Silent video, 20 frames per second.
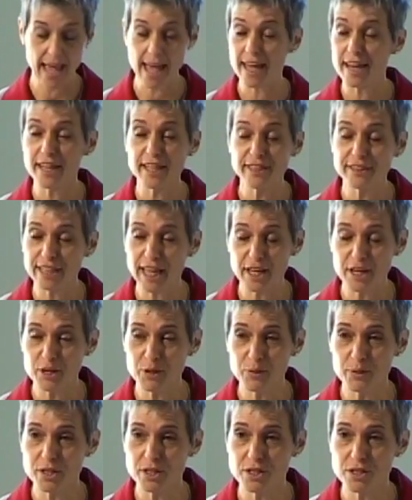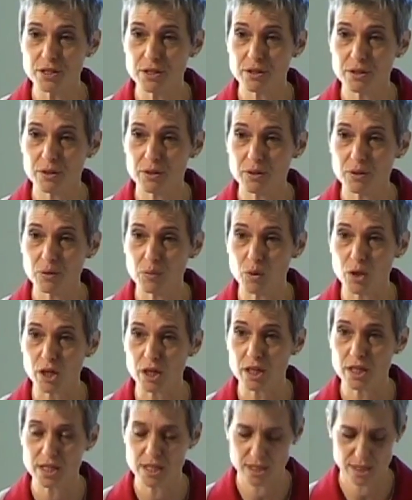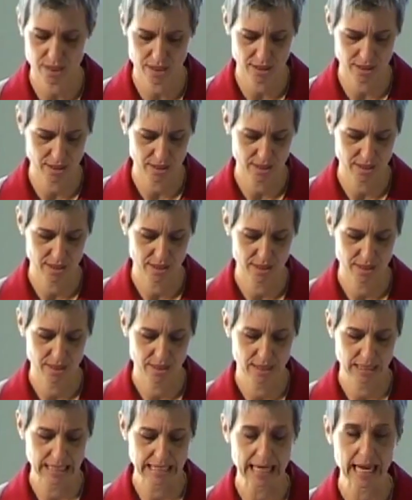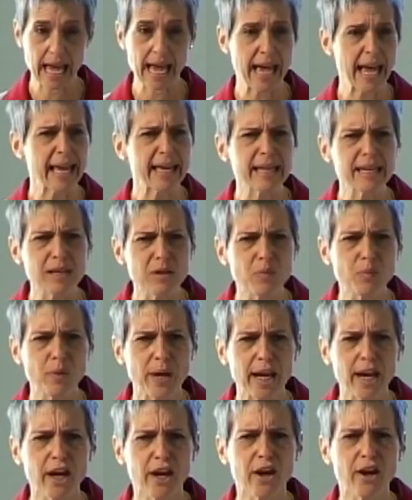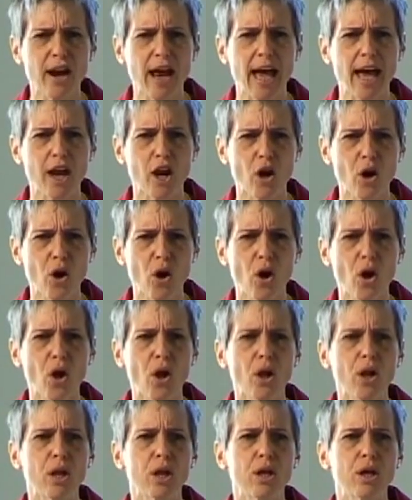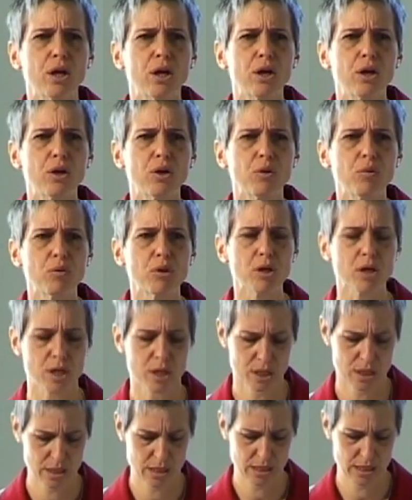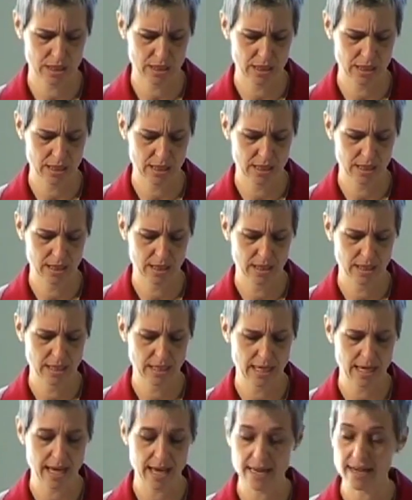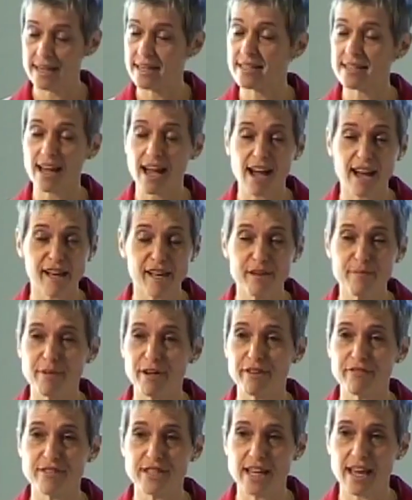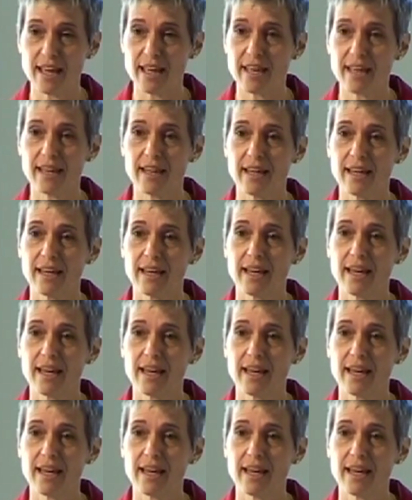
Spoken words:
Any language works. Anywhere at all works. Any time of day